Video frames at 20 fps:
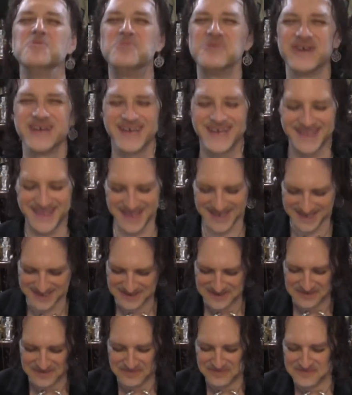Breathe.
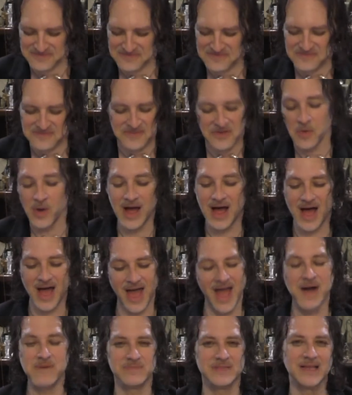Well, I
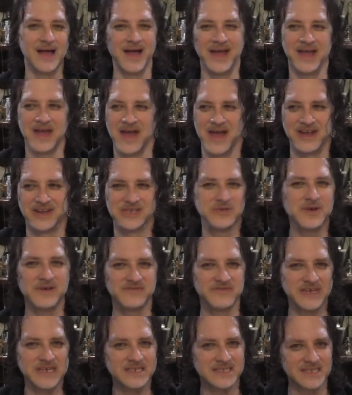am. I, I do
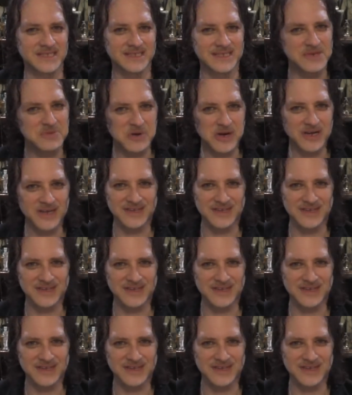have Venus in Libra.